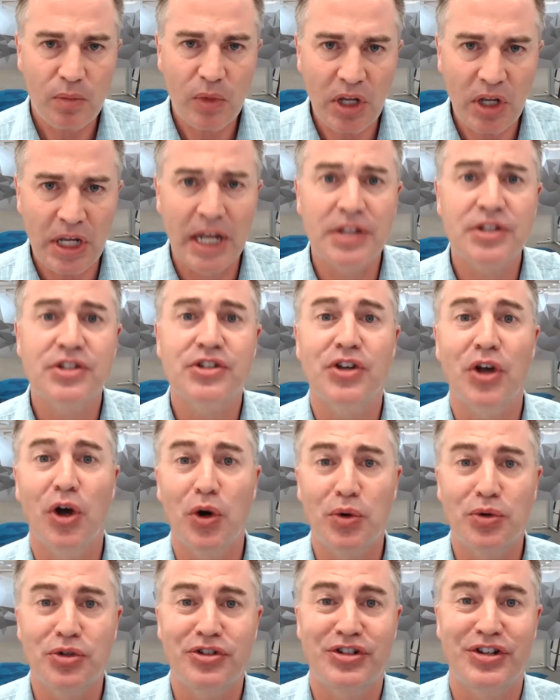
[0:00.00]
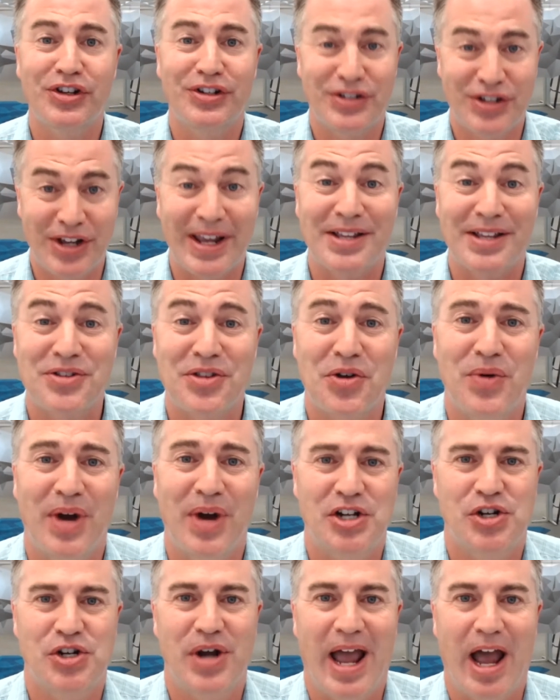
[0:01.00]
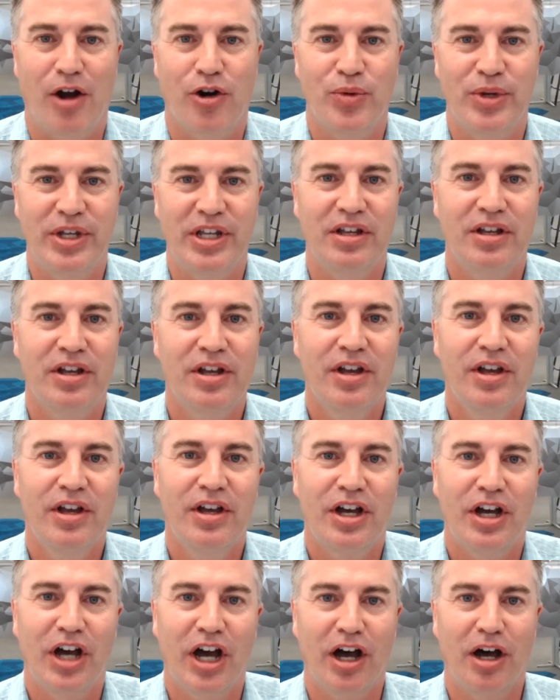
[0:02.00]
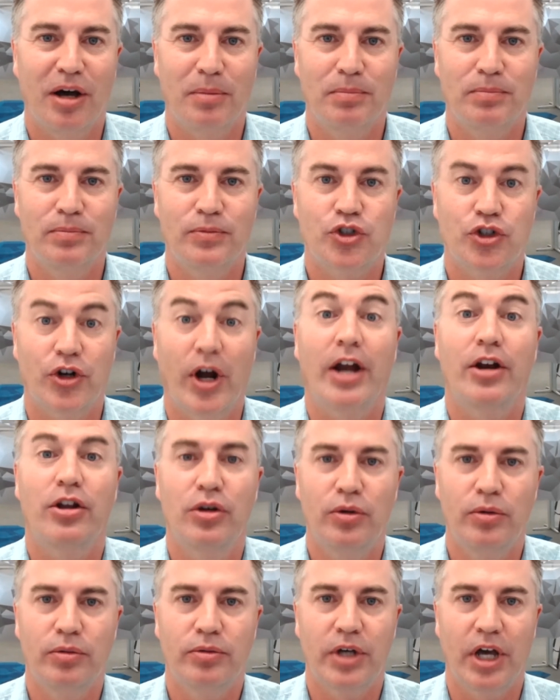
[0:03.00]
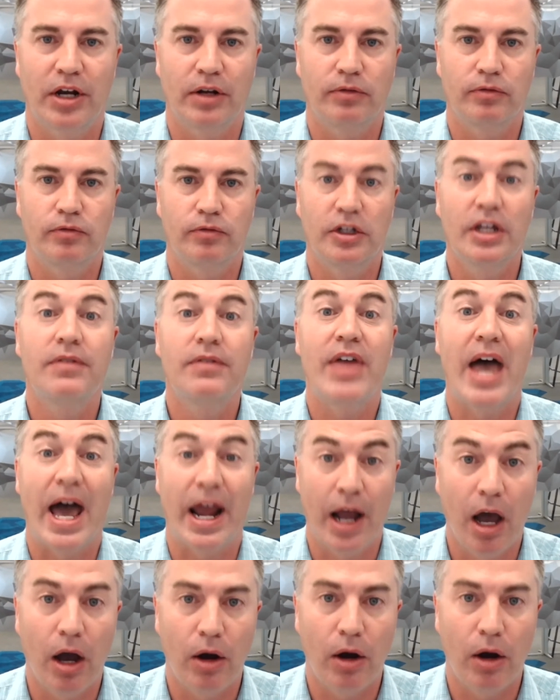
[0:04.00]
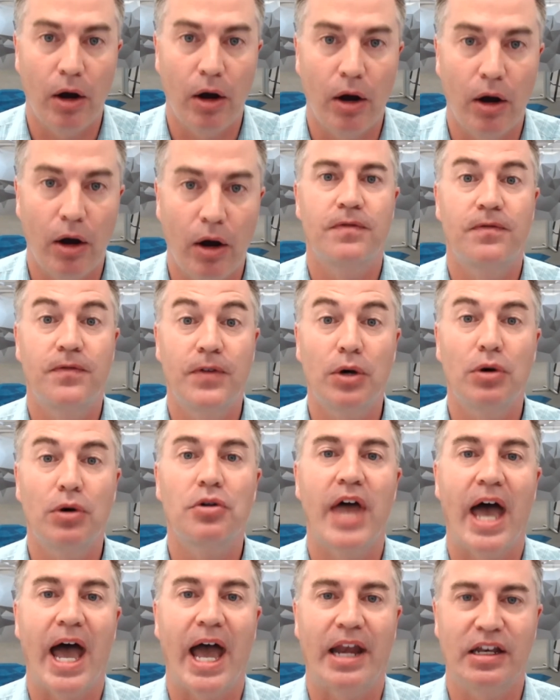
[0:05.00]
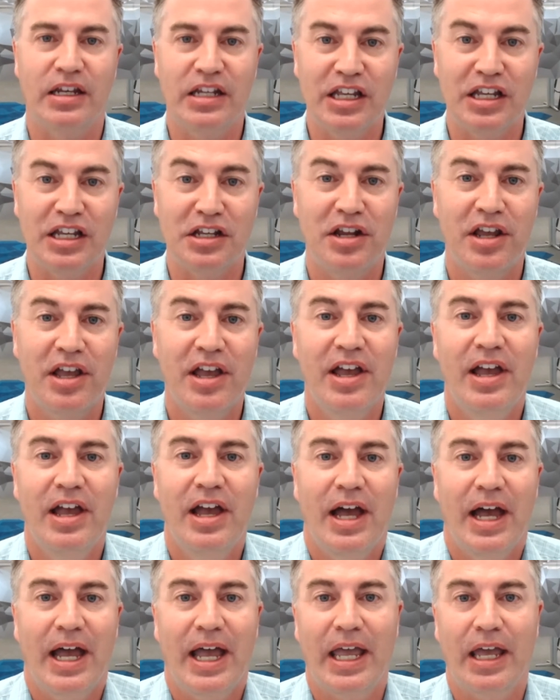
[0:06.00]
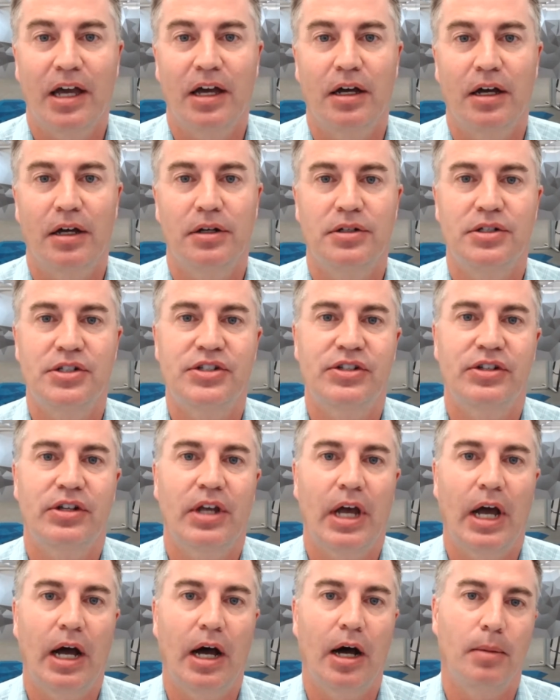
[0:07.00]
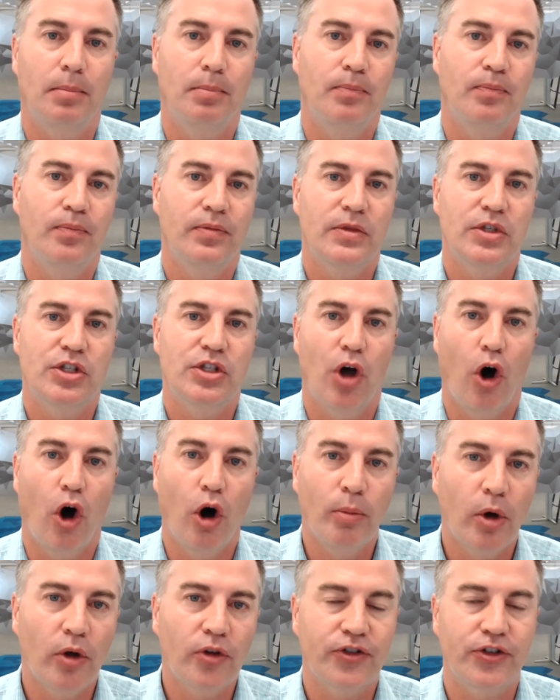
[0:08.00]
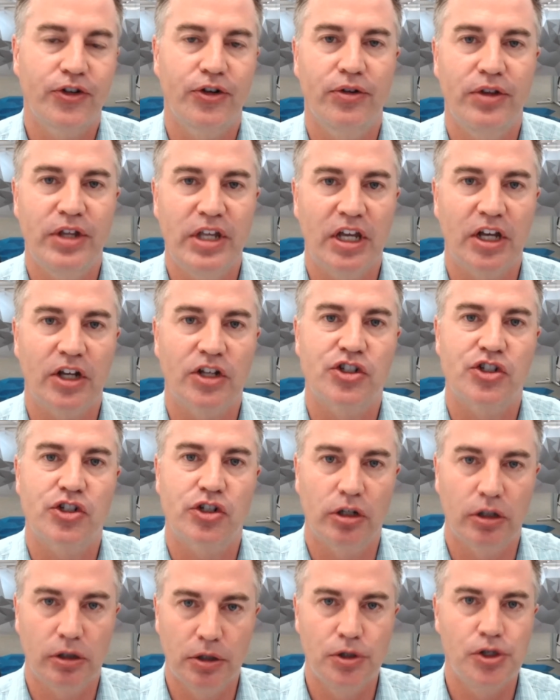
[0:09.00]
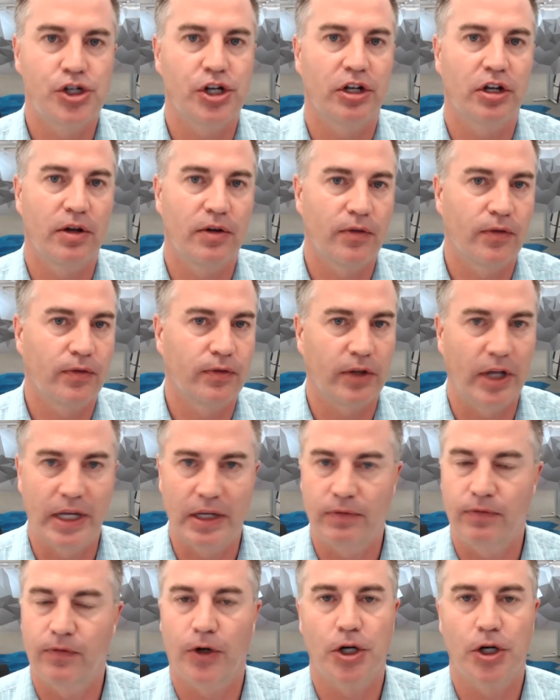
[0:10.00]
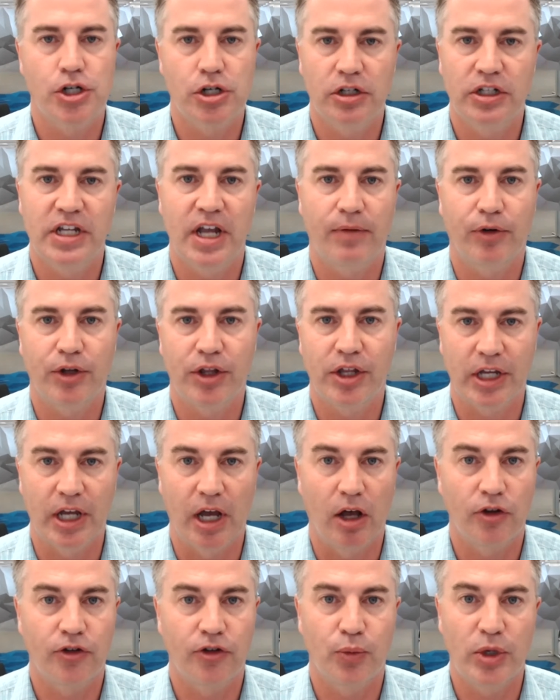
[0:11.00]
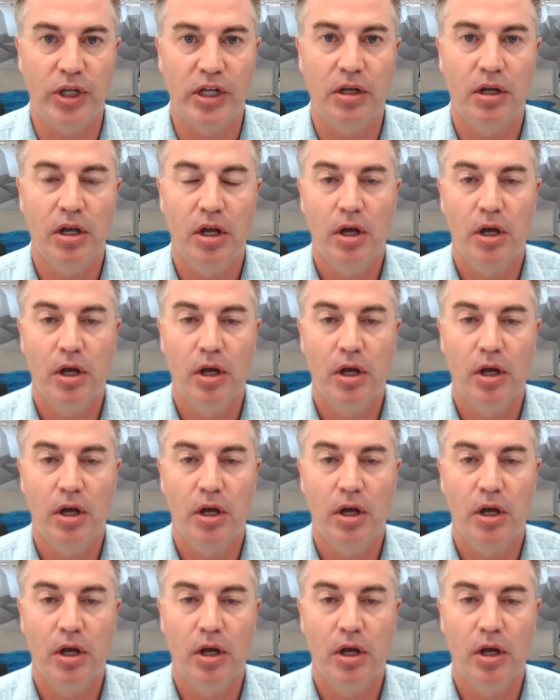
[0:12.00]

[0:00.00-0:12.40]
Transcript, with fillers: and so to, to answer the question how do we um, try to kind of live that out and fulfill that need and um, almost to the exclusion of like virtually everything else. We